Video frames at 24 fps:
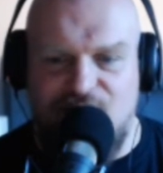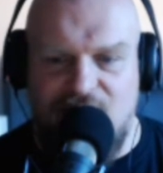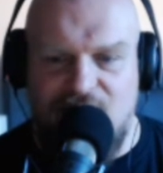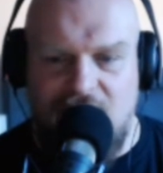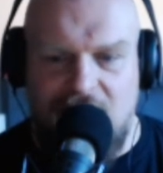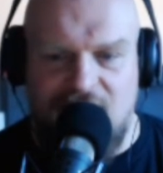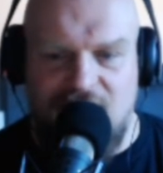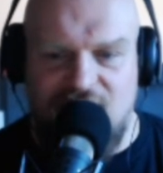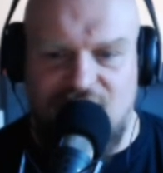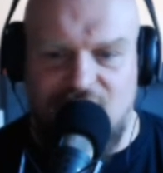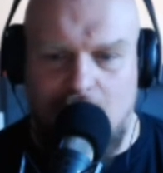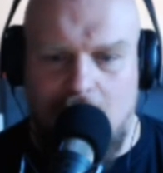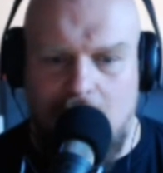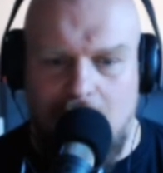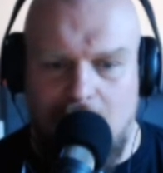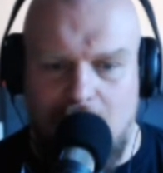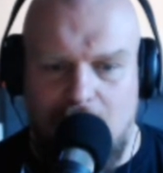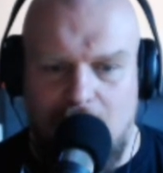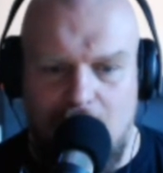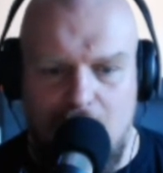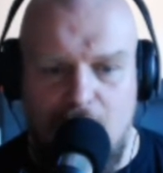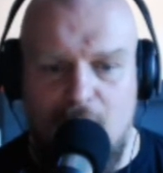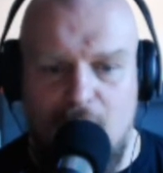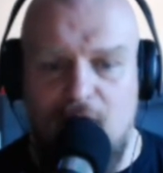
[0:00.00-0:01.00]
fans you
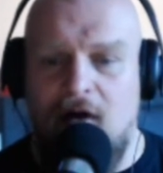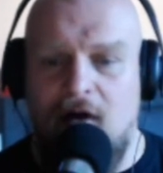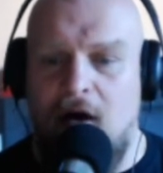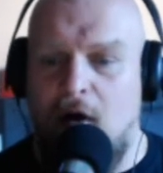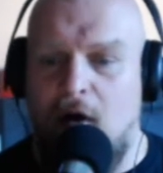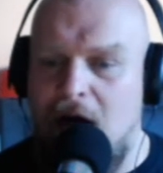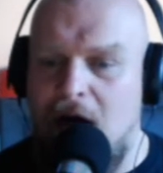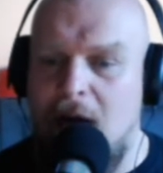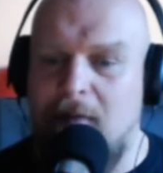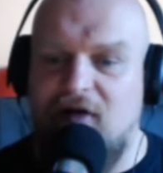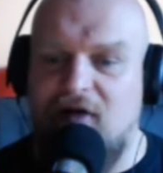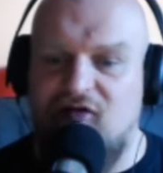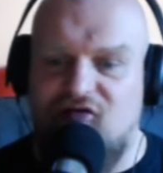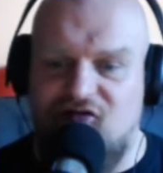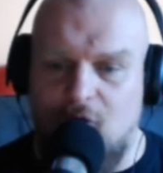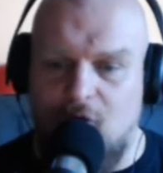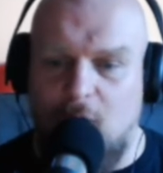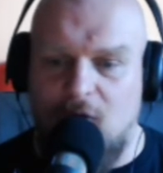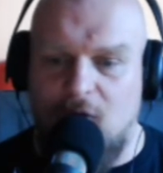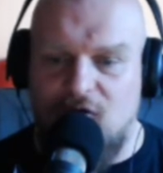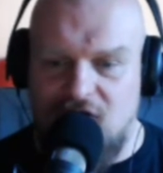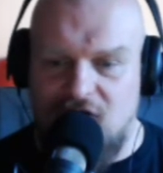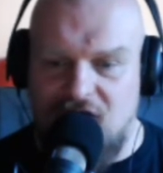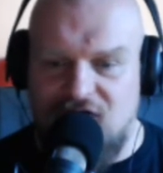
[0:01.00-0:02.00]
are, or how many
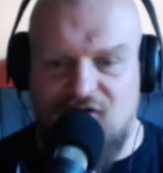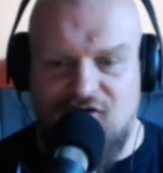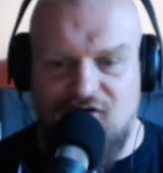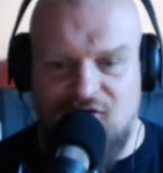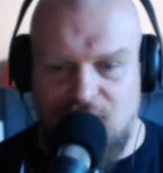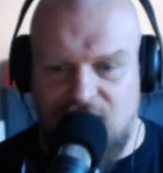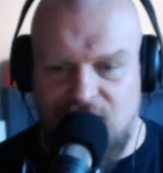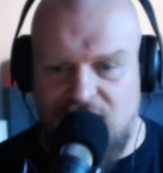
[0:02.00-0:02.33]
shows you listen to.